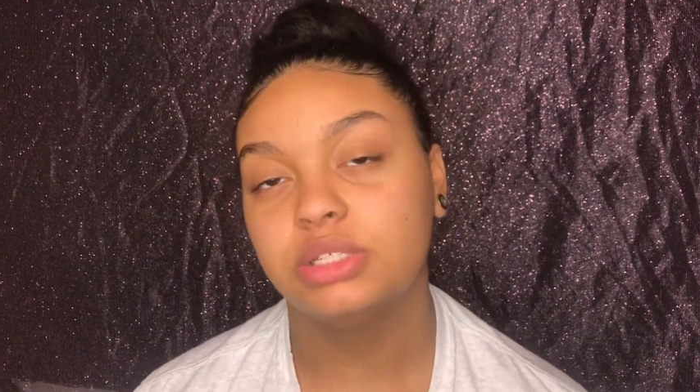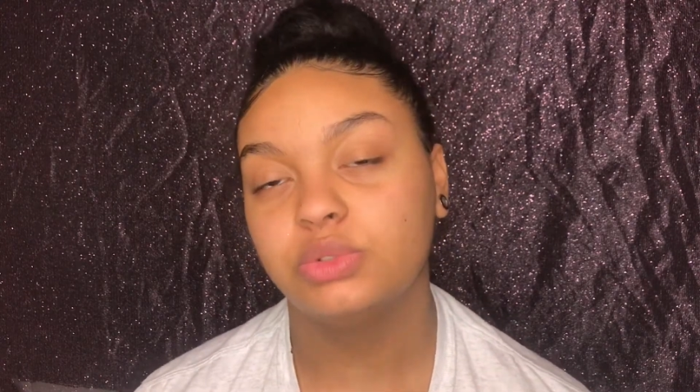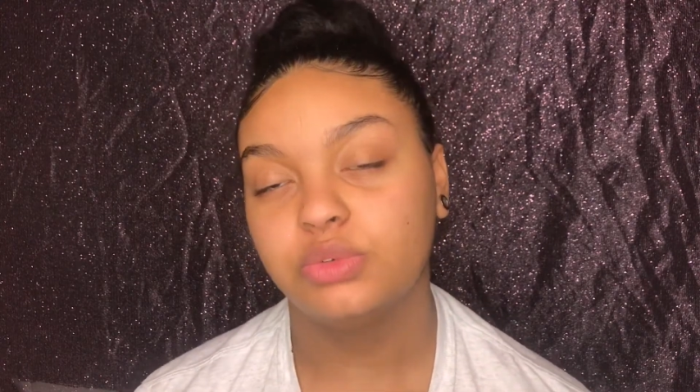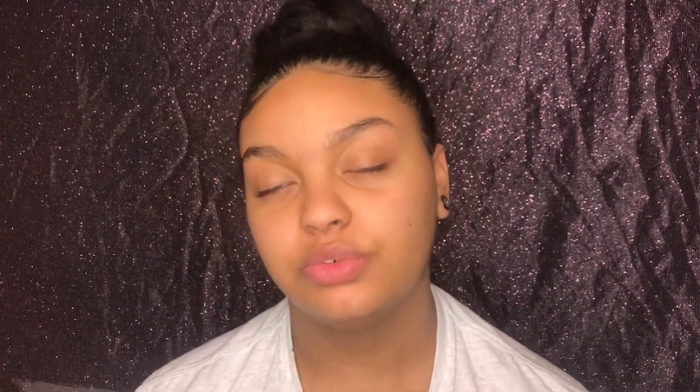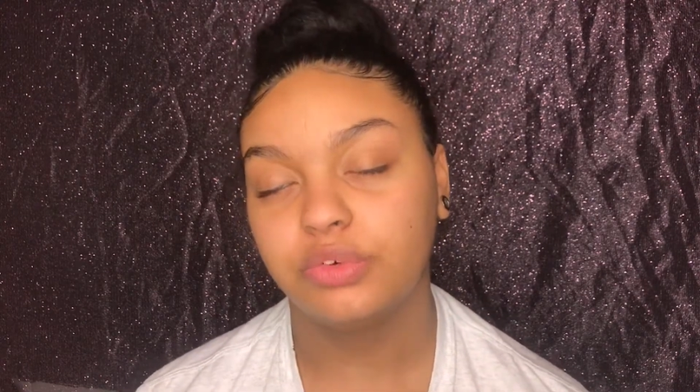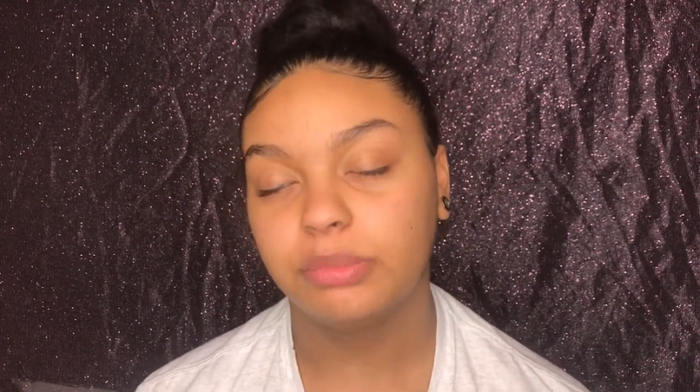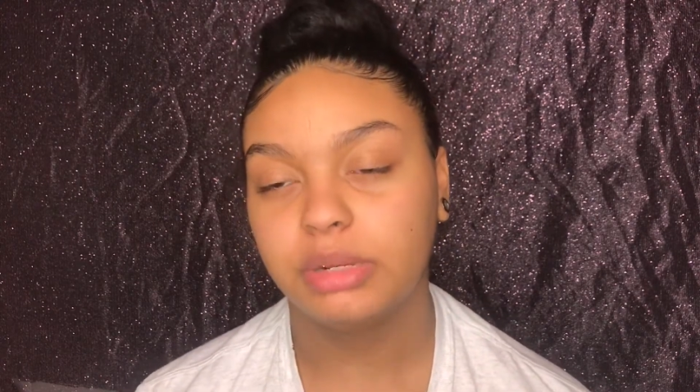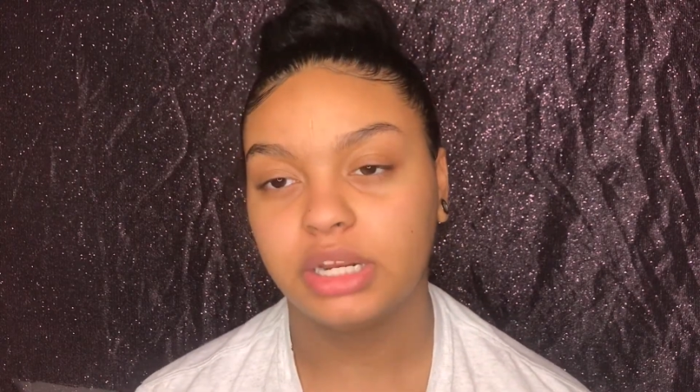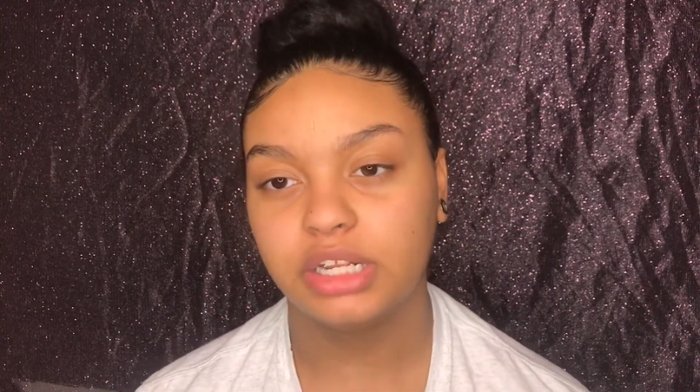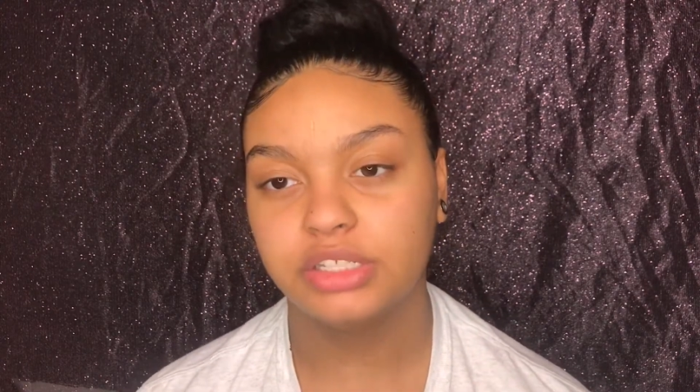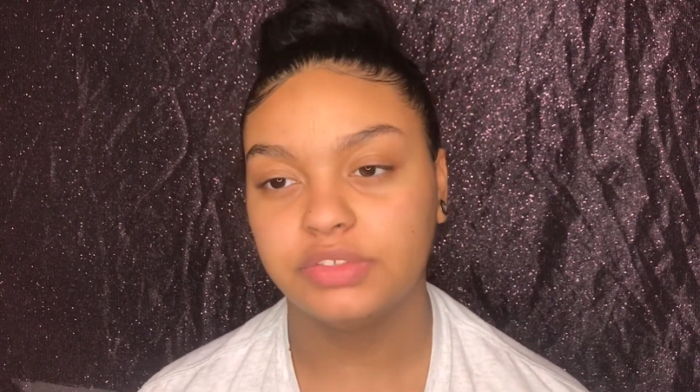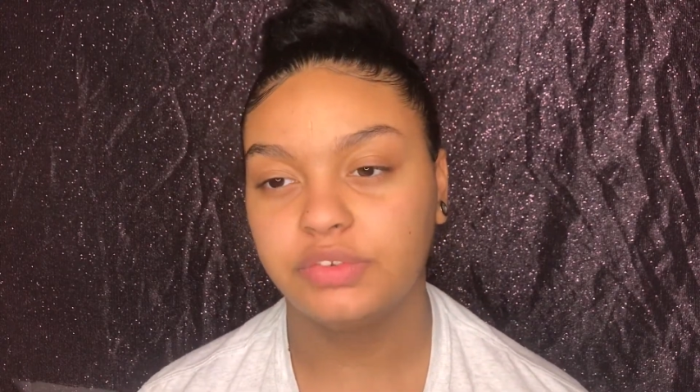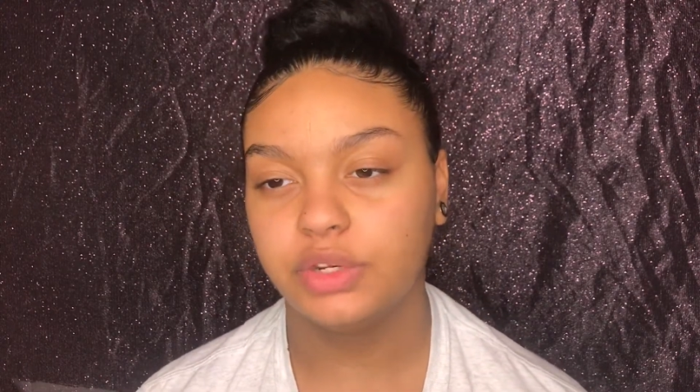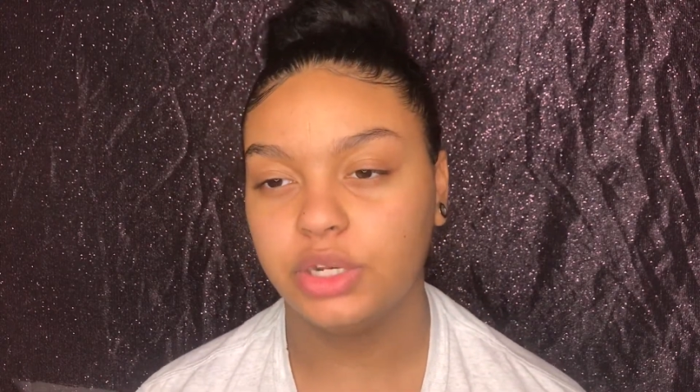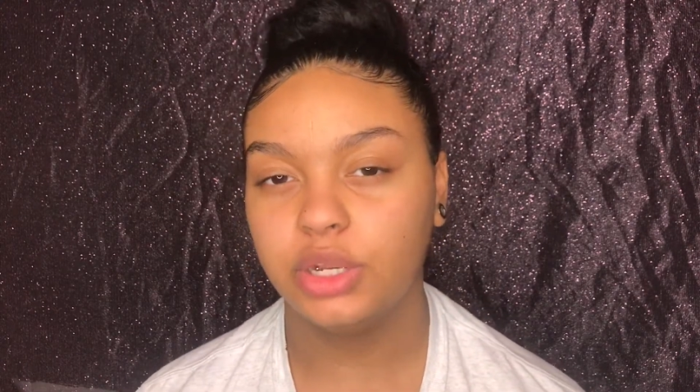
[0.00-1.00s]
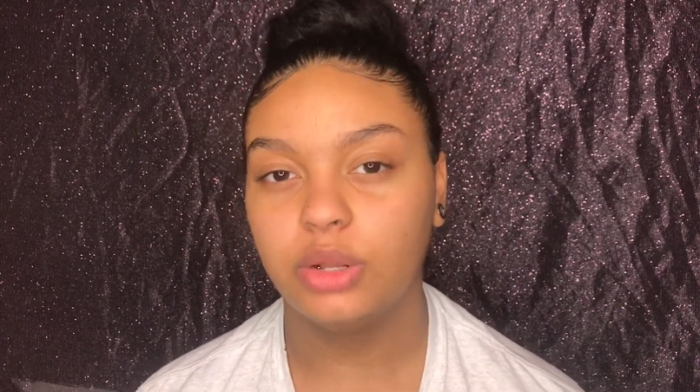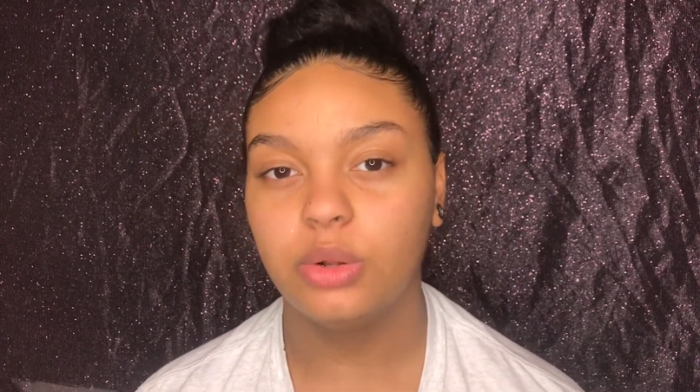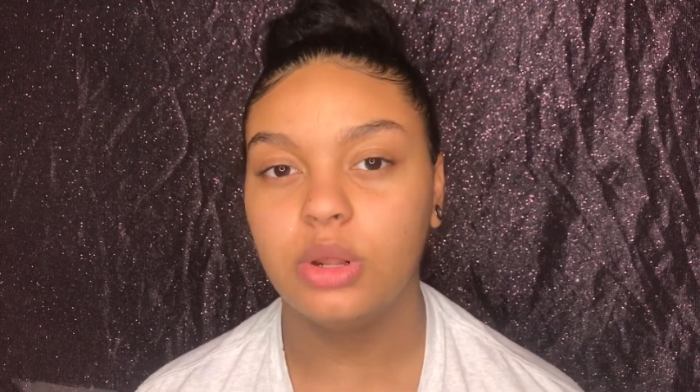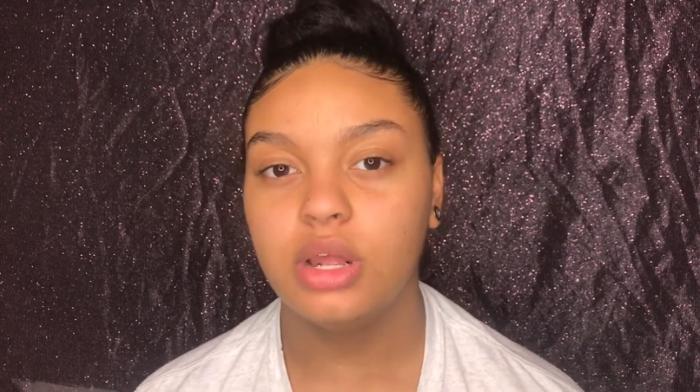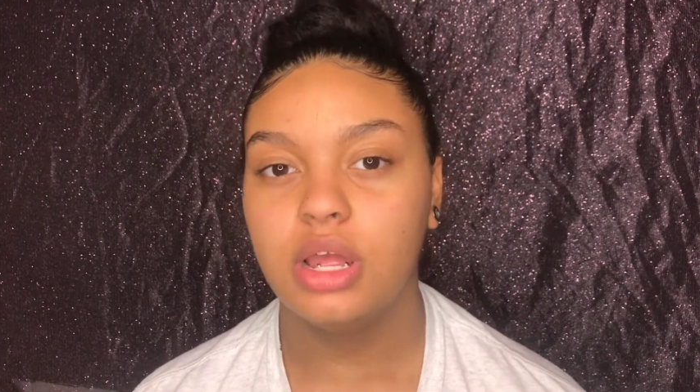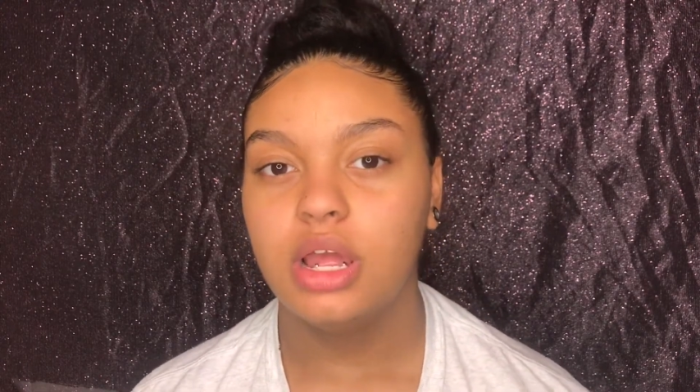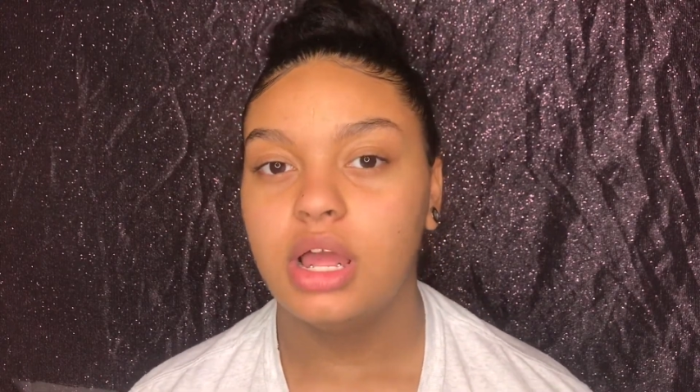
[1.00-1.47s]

tuned for my next video.